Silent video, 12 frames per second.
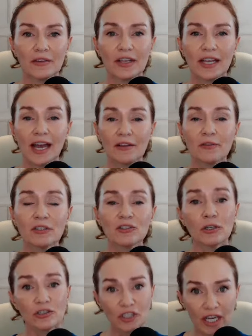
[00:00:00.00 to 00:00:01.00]
The Catholic
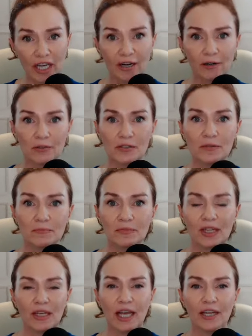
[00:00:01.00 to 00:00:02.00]
Church cares.
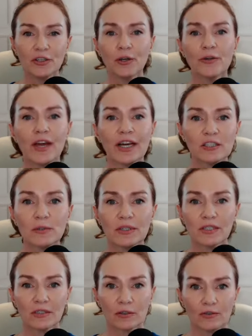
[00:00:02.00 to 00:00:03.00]
And you know, that's what
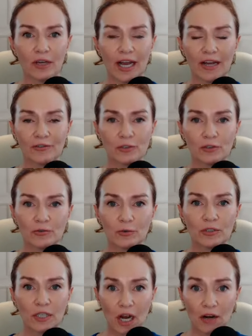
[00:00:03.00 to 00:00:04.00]
this after
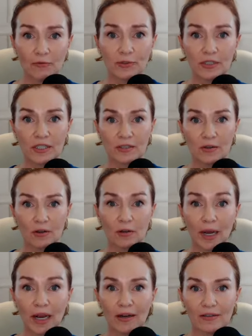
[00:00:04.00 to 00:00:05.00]
divorce conference is all
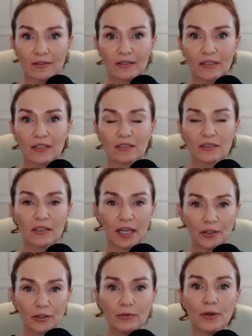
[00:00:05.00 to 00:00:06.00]
about, to
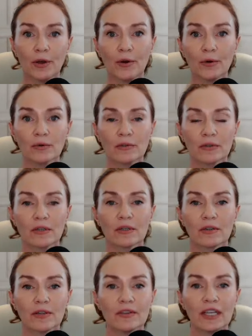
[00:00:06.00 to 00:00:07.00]
let you know
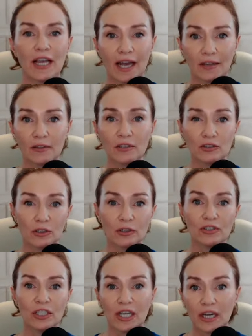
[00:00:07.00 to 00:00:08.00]
that the Catholic
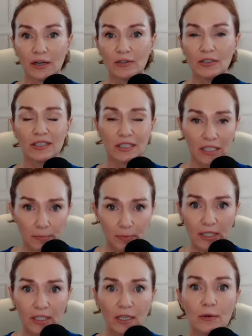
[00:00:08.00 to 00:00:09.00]
Church cares
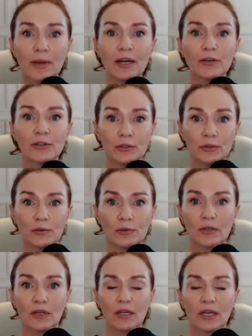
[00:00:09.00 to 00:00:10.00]
deeply about
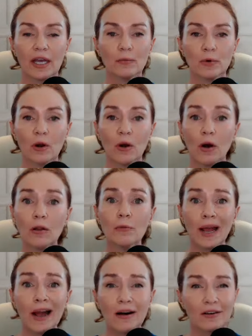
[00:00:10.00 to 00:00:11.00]
you. And we're all
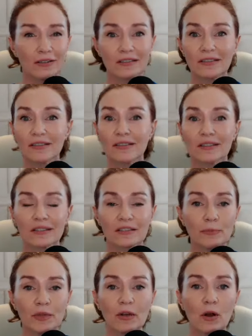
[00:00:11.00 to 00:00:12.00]
about
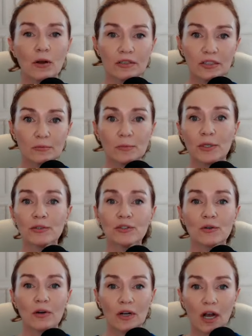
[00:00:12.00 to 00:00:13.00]
something called
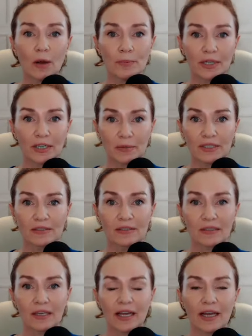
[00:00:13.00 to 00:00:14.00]
spiritual accompaniment.
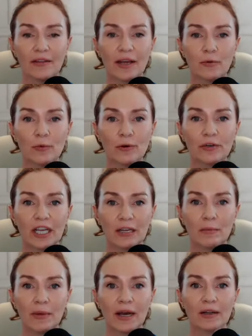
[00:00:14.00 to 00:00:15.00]
And that word
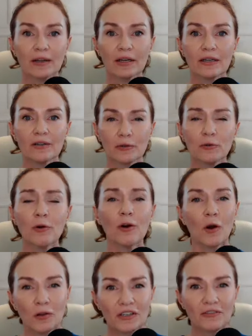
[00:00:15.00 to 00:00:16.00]
came about through our
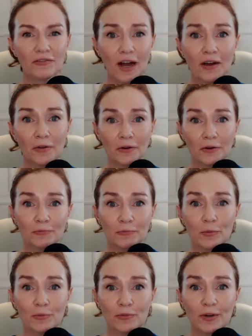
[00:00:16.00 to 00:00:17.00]
Holy Father,
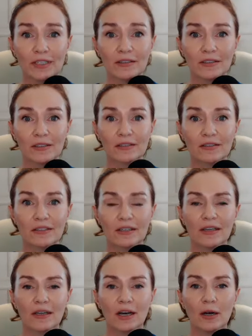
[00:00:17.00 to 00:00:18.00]
Pope Francis,
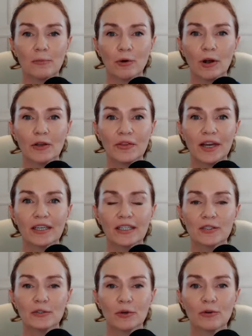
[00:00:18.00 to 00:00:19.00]
brought that
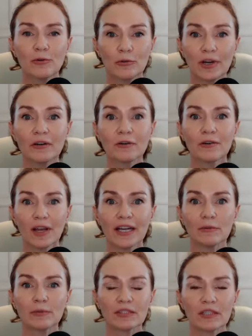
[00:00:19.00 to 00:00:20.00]
into a greater
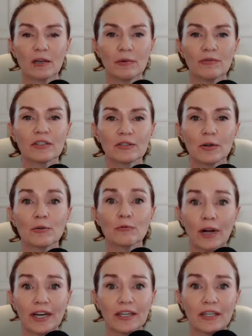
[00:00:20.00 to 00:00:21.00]
light with some of his own
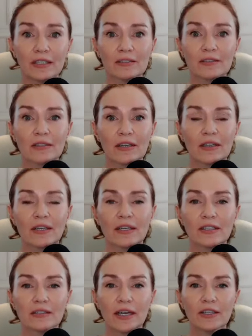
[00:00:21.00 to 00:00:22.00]
writings,
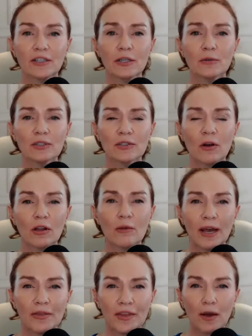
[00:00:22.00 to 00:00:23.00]
is that, you know, it's all
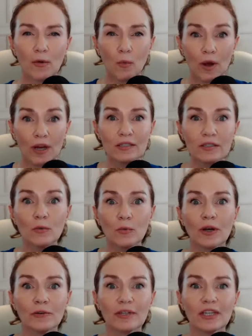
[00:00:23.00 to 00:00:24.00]
about that
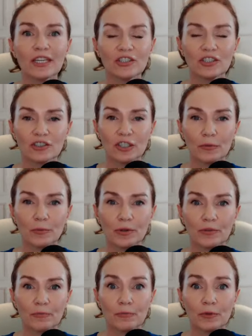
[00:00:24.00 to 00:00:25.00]
one-to-one relationship
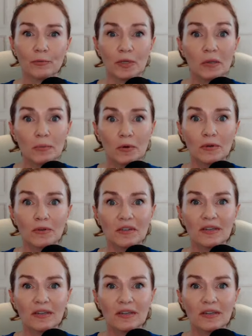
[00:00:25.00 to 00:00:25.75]
with people.